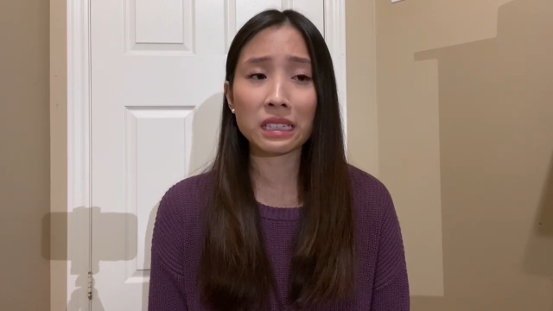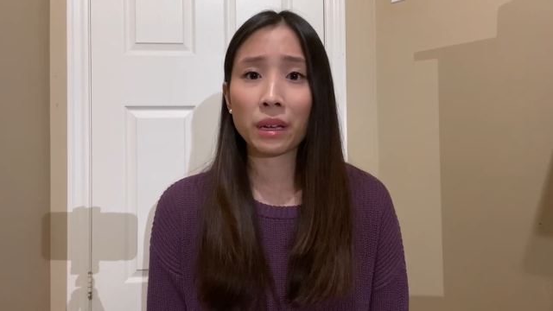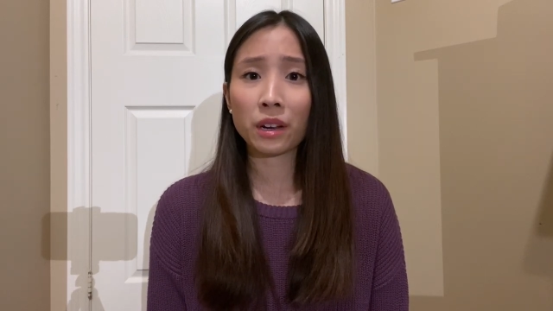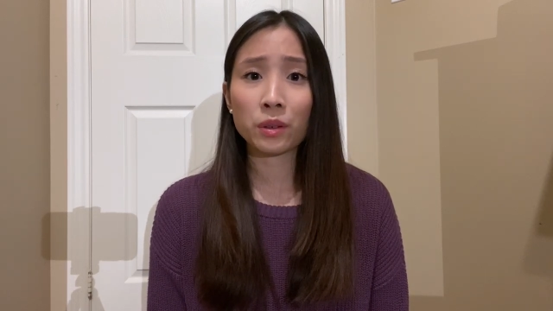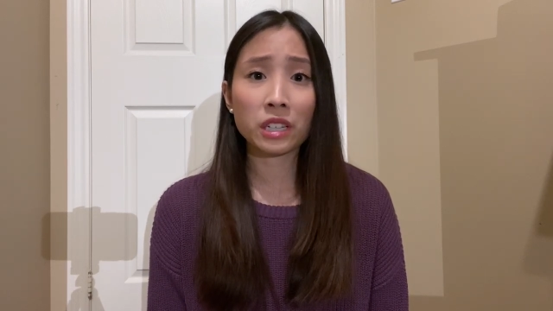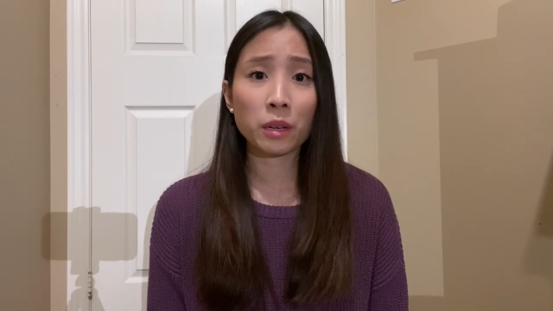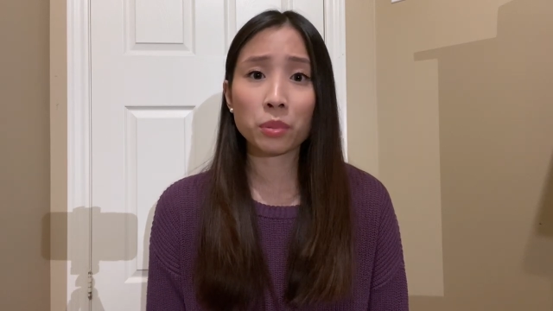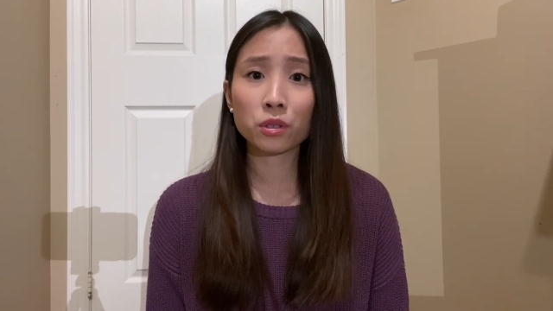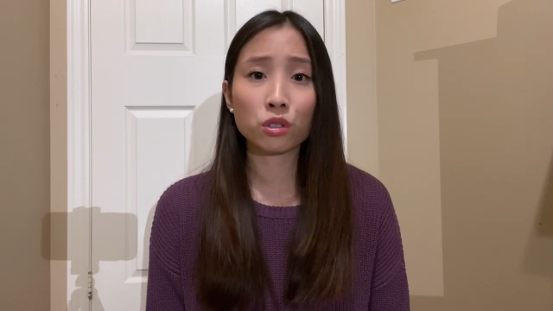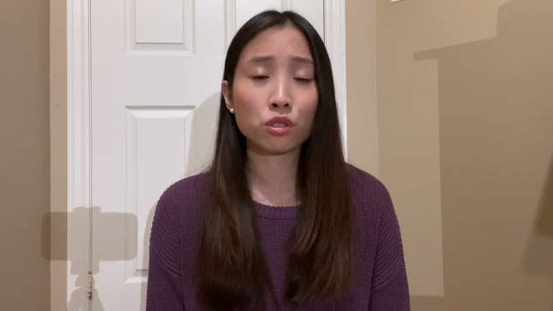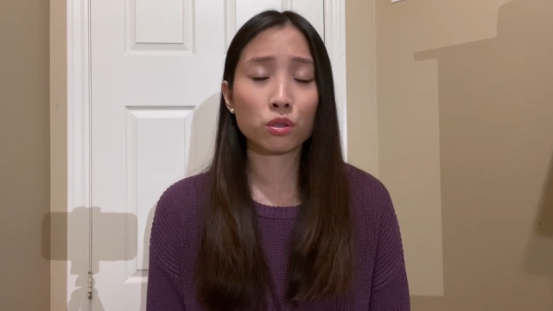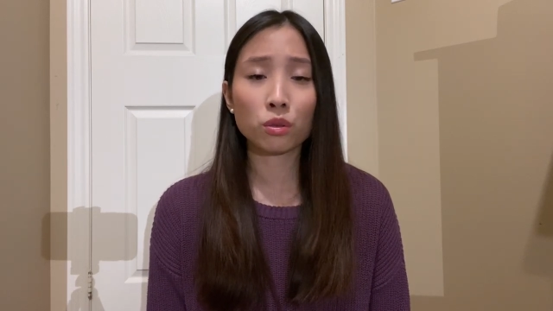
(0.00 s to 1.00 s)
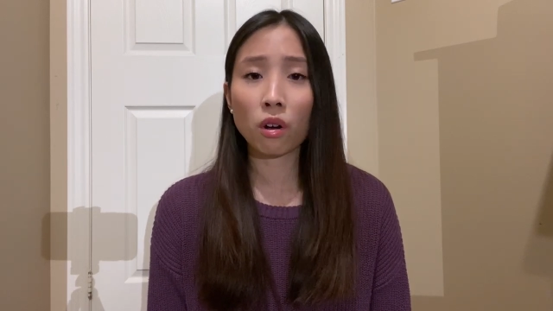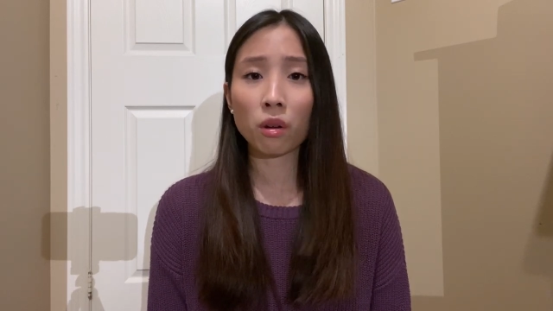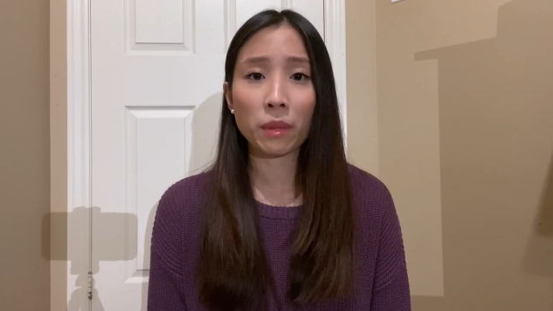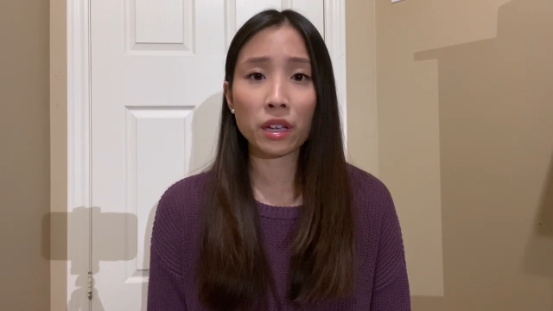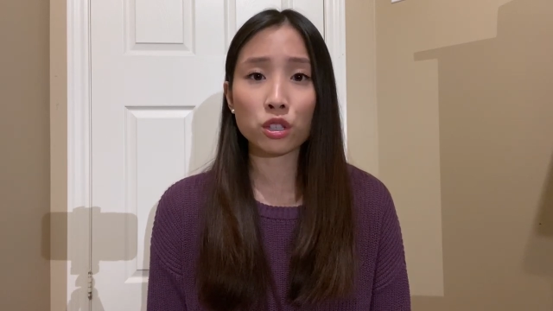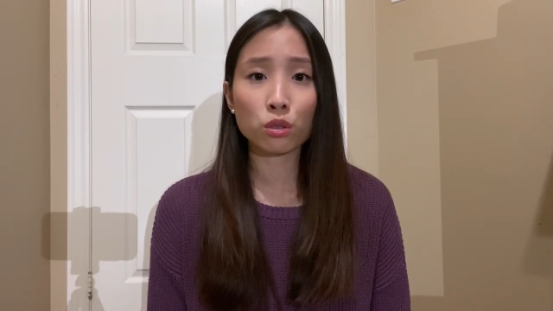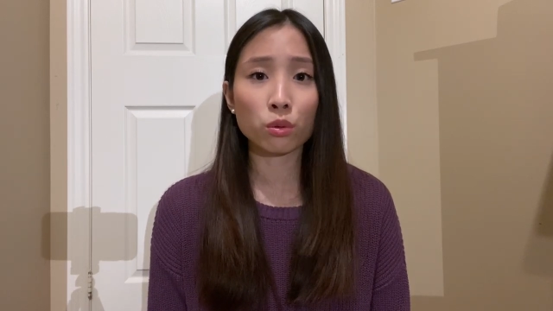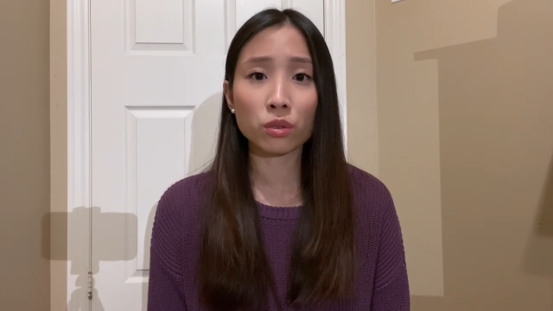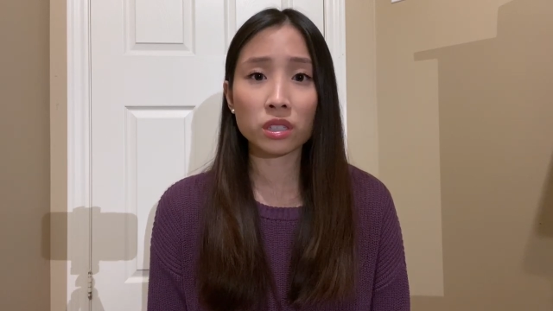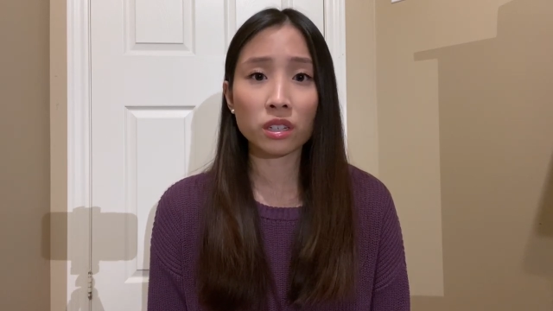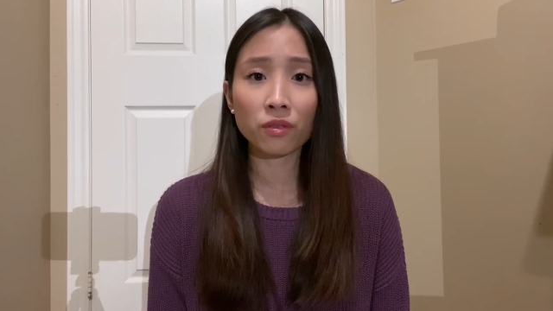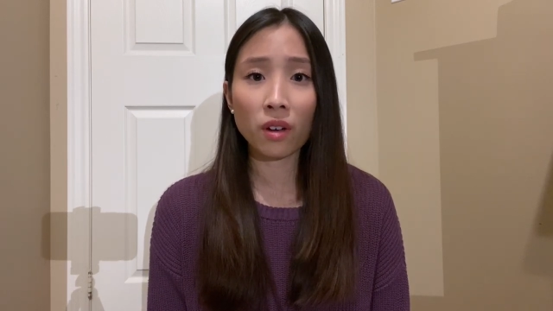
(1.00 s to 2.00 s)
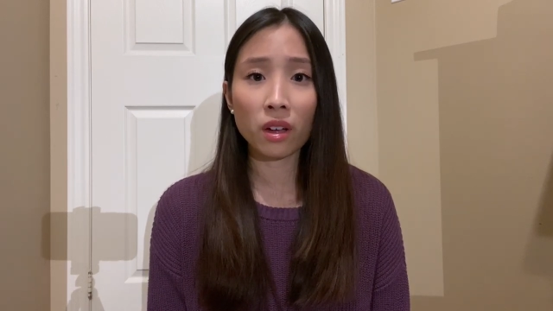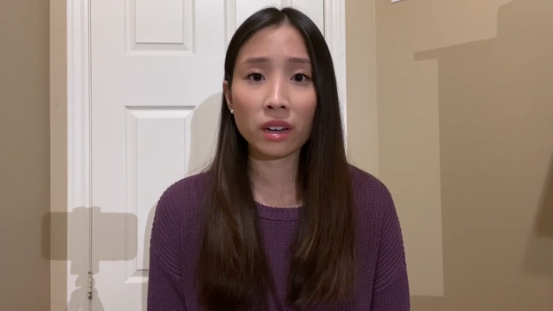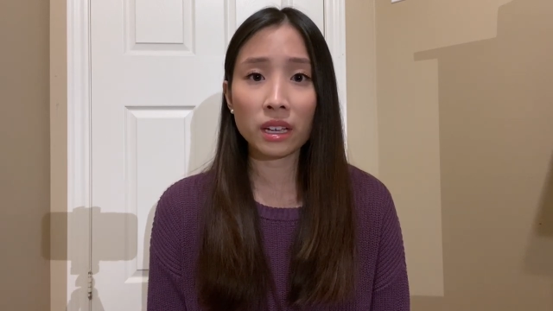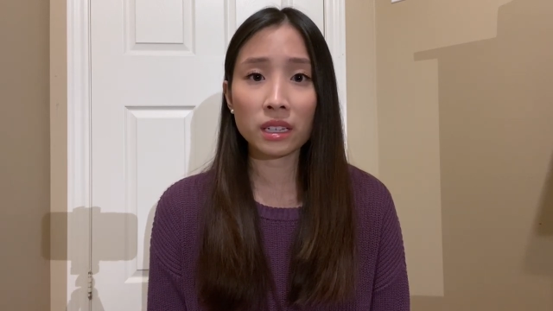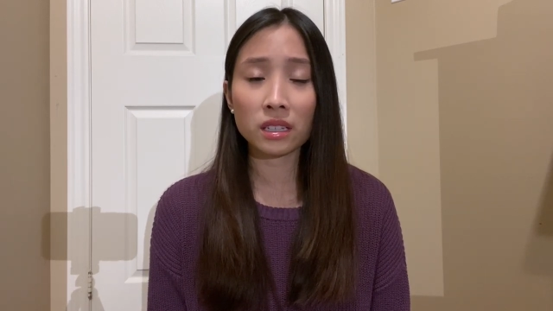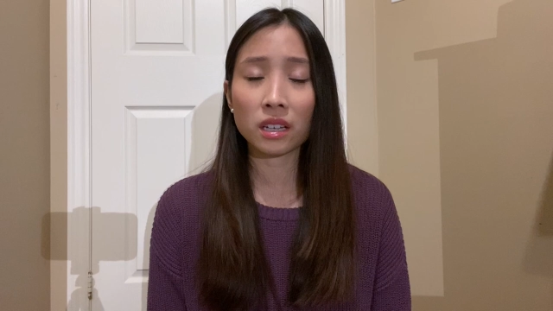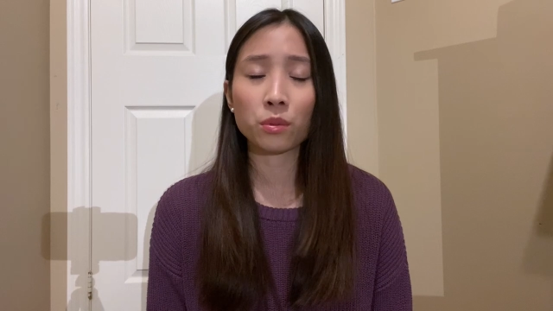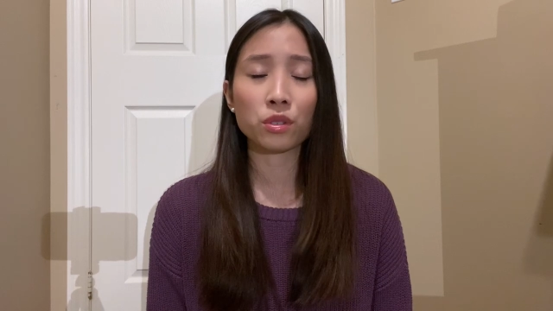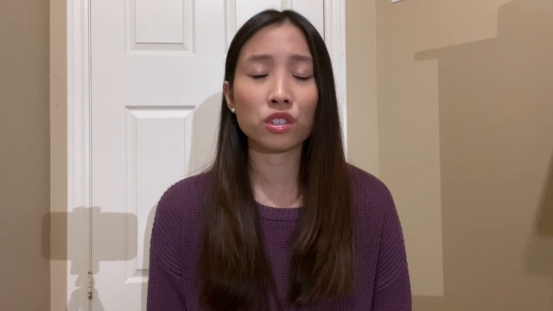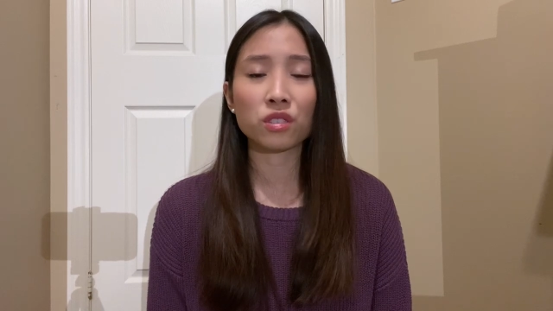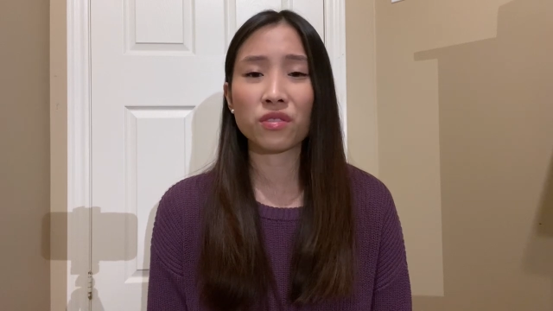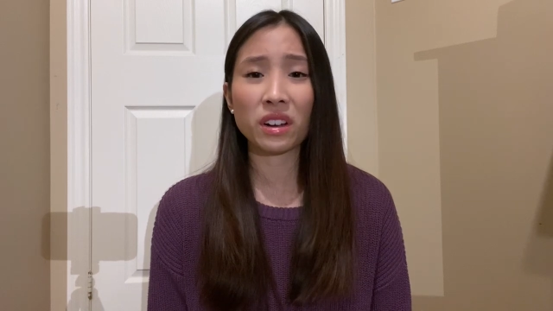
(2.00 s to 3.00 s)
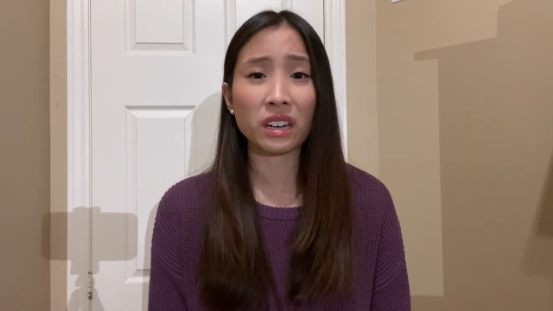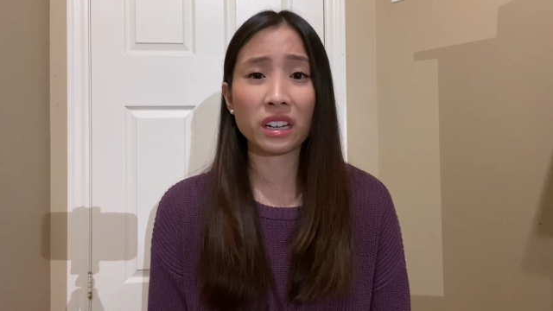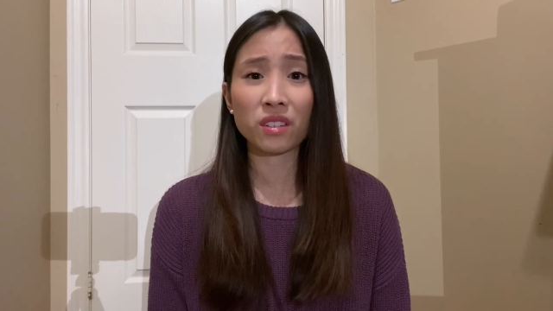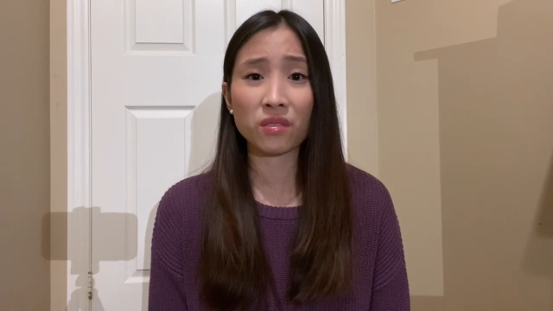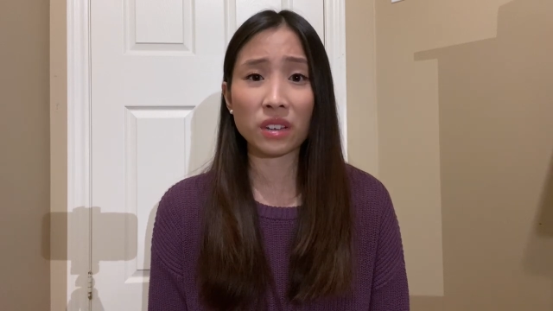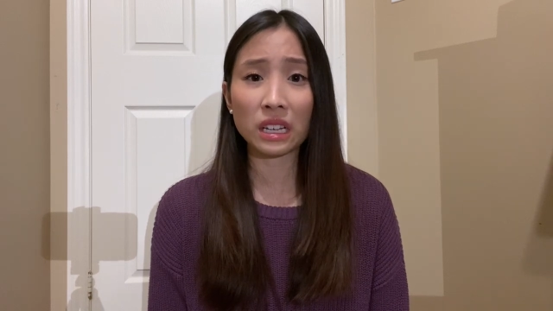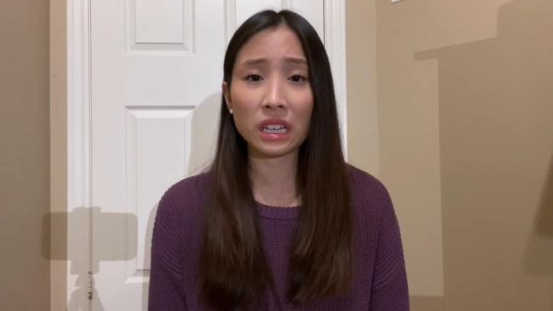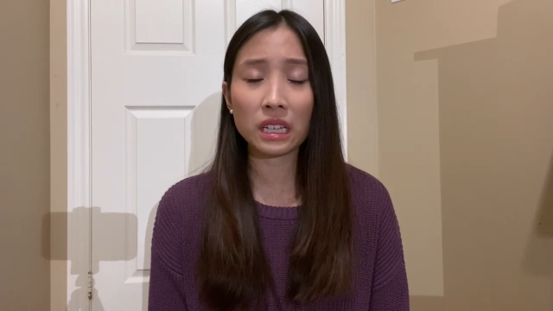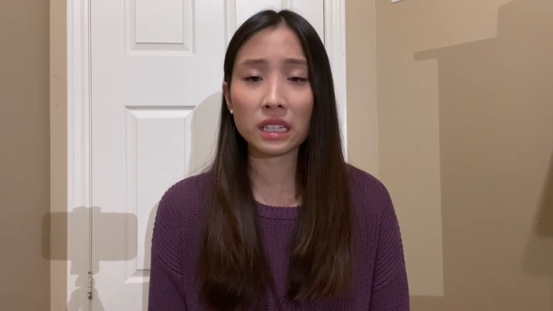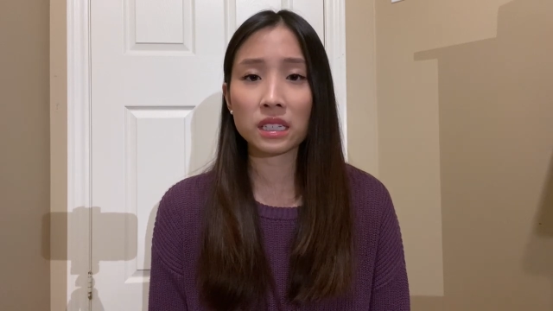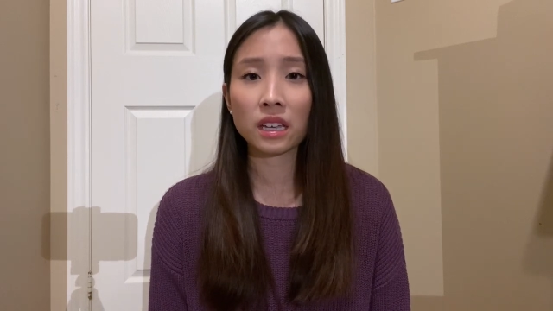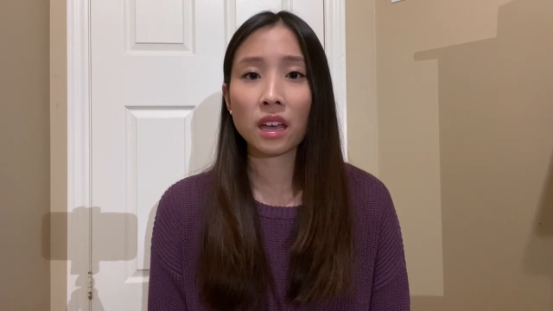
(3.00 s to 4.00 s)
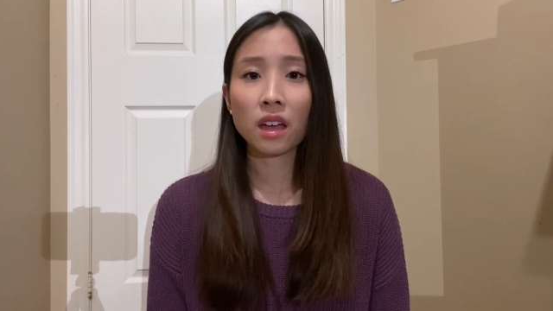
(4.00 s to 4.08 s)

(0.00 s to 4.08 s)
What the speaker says: and I was able to do all my school stuff on it and it was just very convenient.